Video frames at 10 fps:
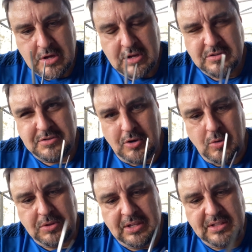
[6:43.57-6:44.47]
So
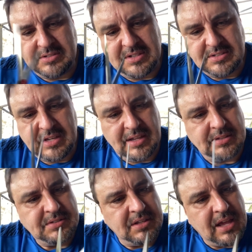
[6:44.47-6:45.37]
needless to say,
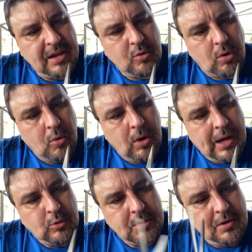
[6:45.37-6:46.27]
this did not grow
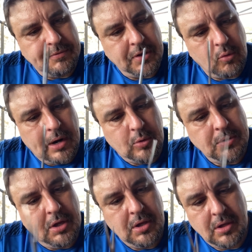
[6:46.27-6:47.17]
out of the ground.
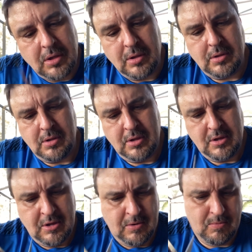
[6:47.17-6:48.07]

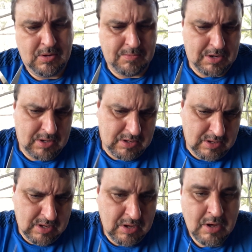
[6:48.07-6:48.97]
Wait a minute.
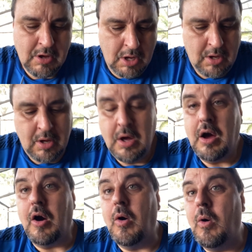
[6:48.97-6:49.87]

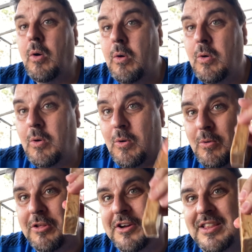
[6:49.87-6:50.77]
Oh,
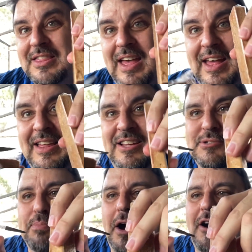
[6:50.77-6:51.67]
look at that. Each
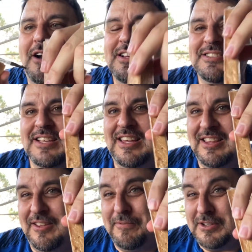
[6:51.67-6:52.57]
bar is
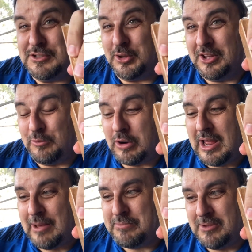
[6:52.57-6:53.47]
individually
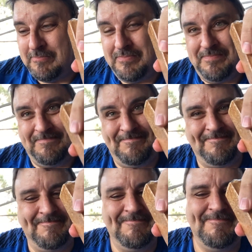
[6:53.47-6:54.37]
wrapped.
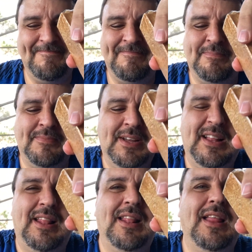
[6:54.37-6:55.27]

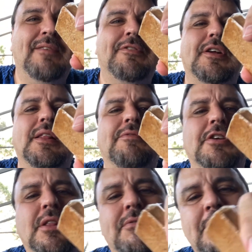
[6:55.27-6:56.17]
Clever, clever,
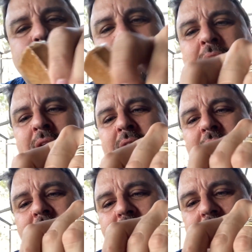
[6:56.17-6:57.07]
clever.
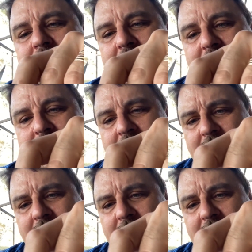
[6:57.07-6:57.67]
All right.